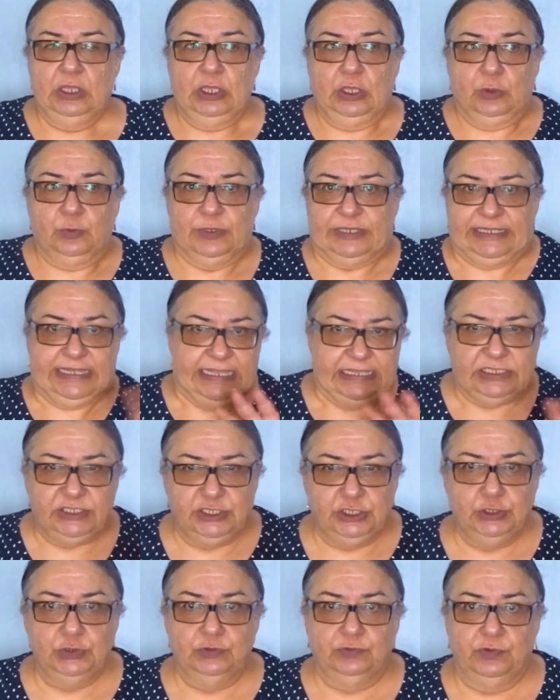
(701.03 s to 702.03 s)
with these
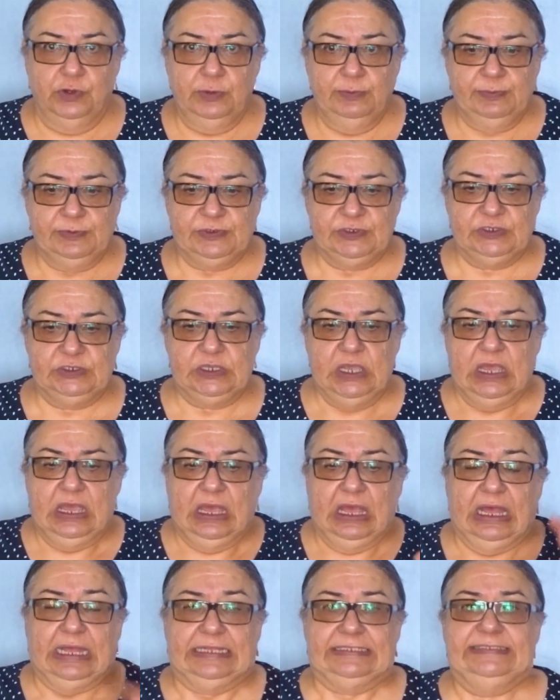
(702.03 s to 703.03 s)
two groups
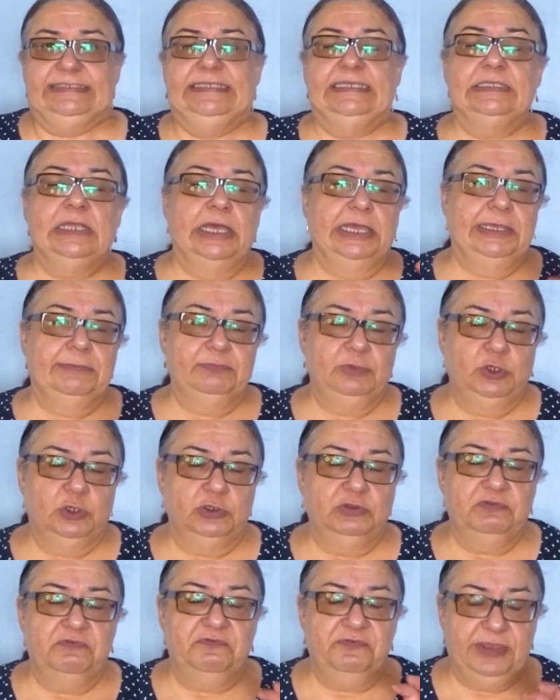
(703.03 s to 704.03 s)
until I am
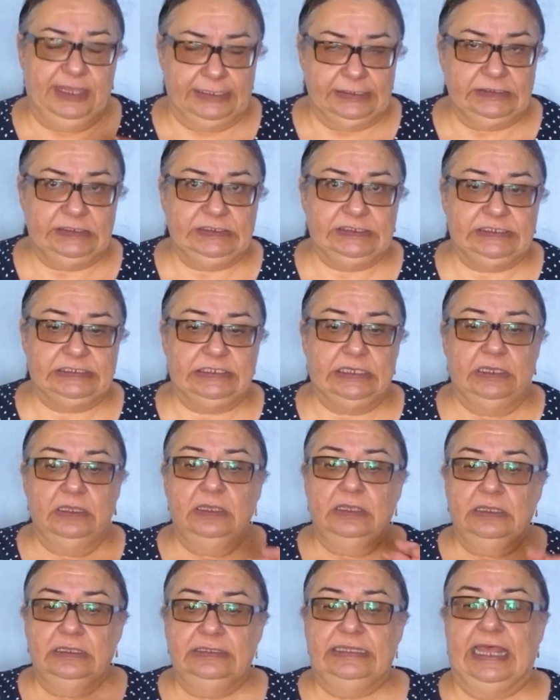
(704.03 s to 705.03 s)
convinced
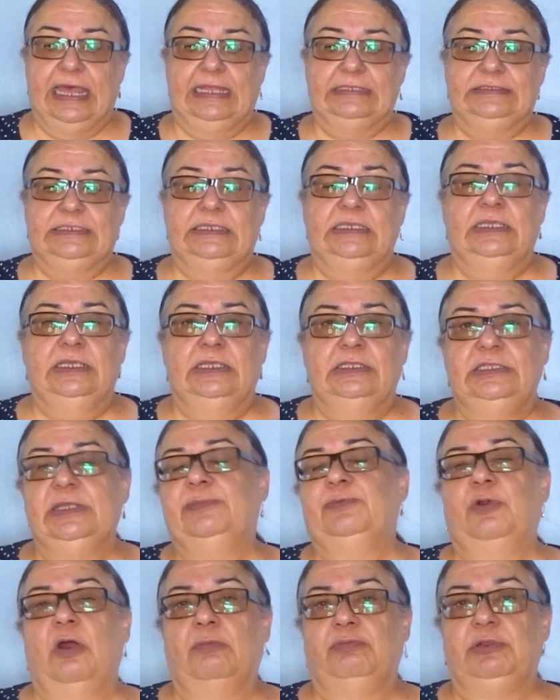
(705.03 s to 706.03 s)
that the
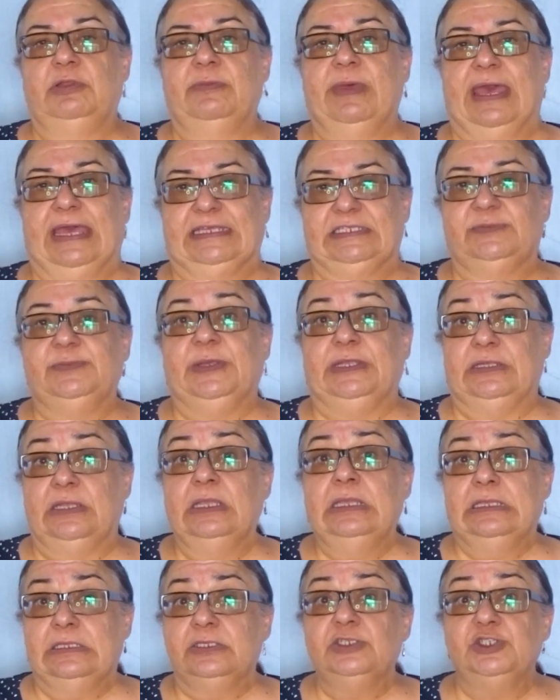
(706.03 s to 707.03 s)
problem has been
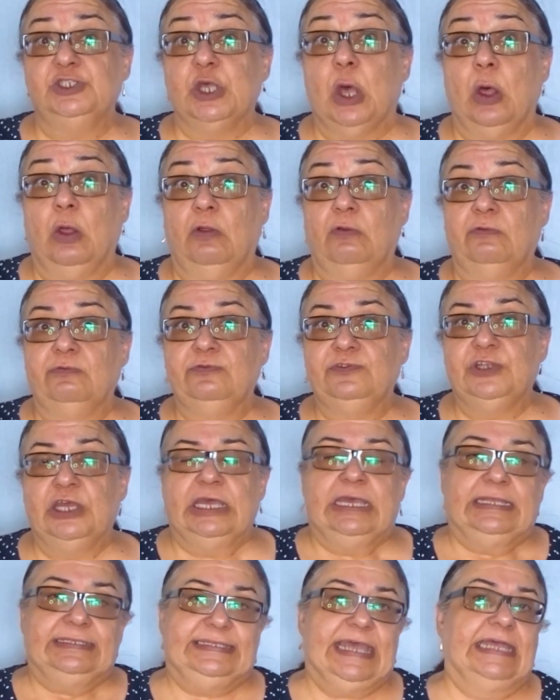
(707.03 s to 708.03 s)
solved,
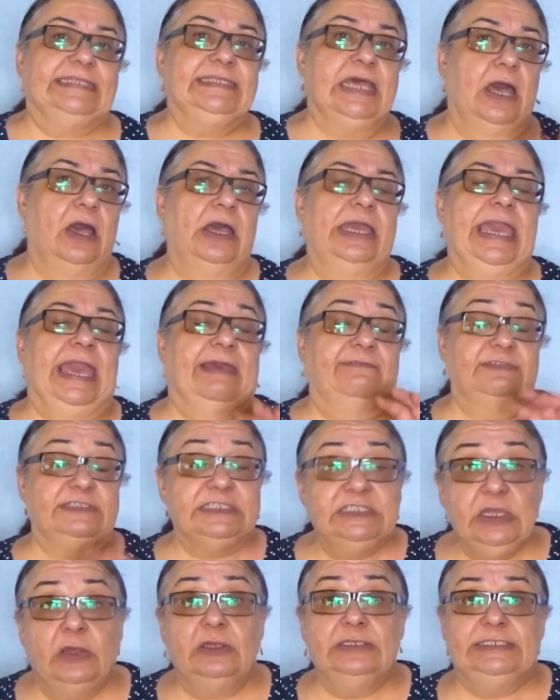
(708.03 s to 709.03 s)
that I have
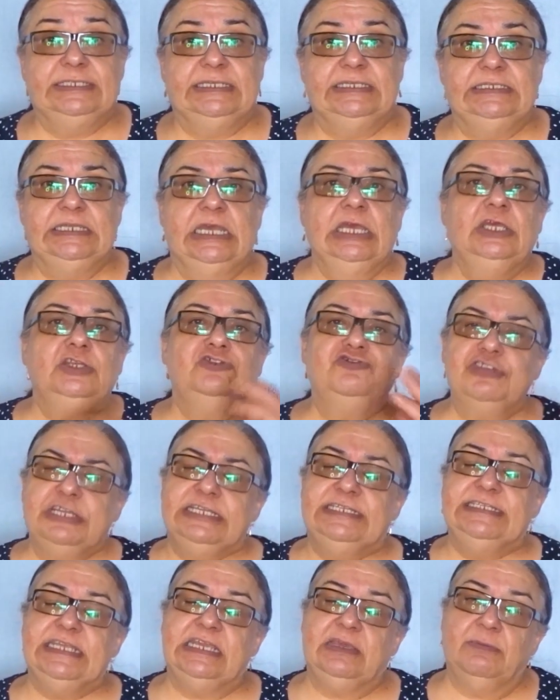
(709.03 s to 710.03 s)
started
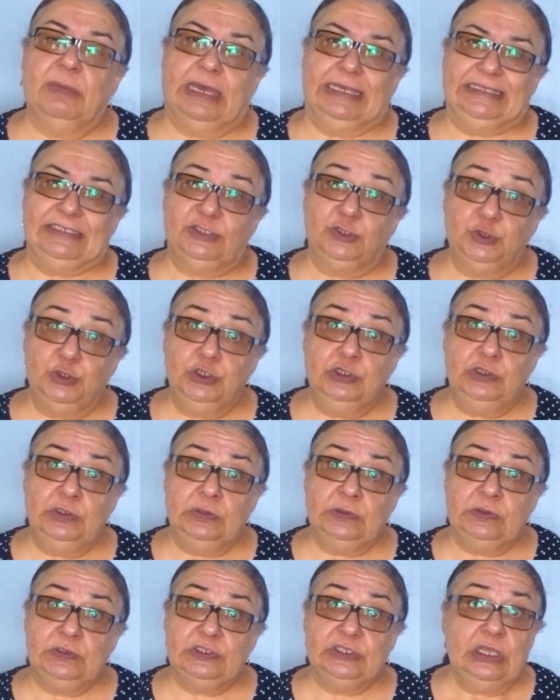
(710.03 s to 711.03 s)
treating my
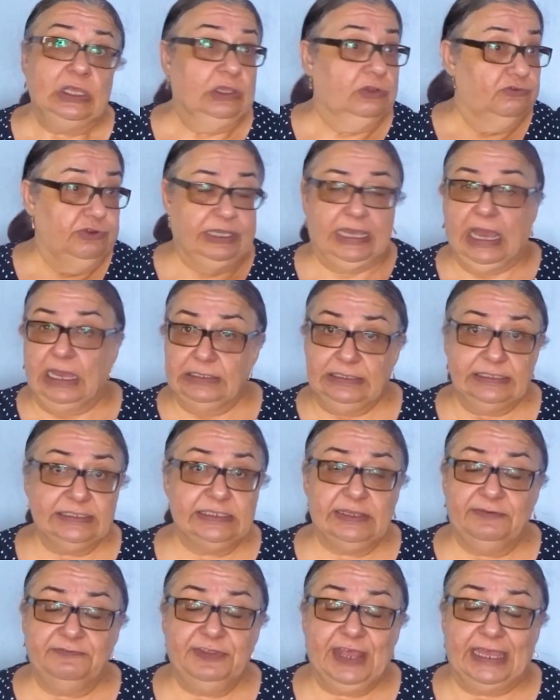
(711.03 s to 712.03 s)
students, regardless
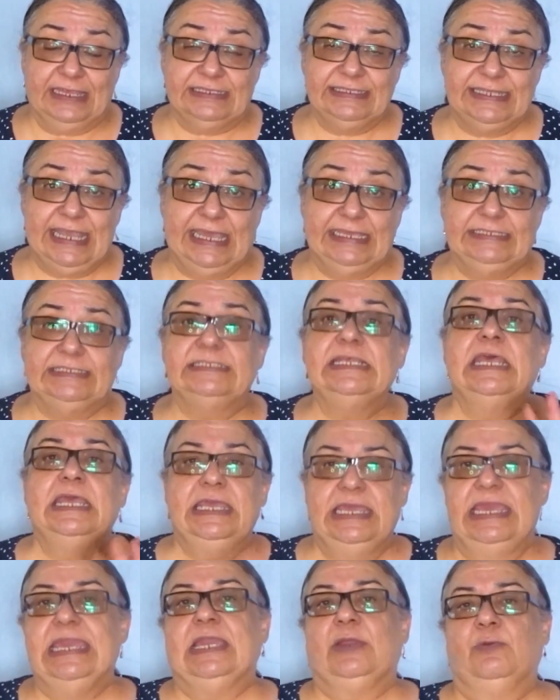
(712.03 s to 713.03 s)
of their sex,
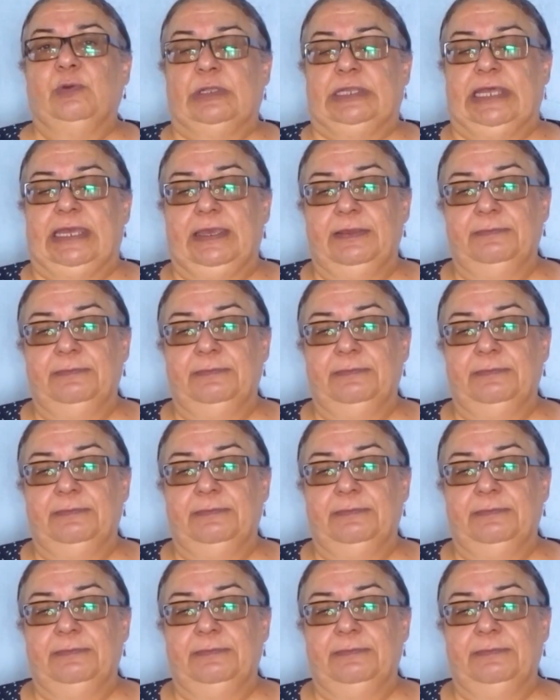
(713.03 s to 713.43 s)
equally.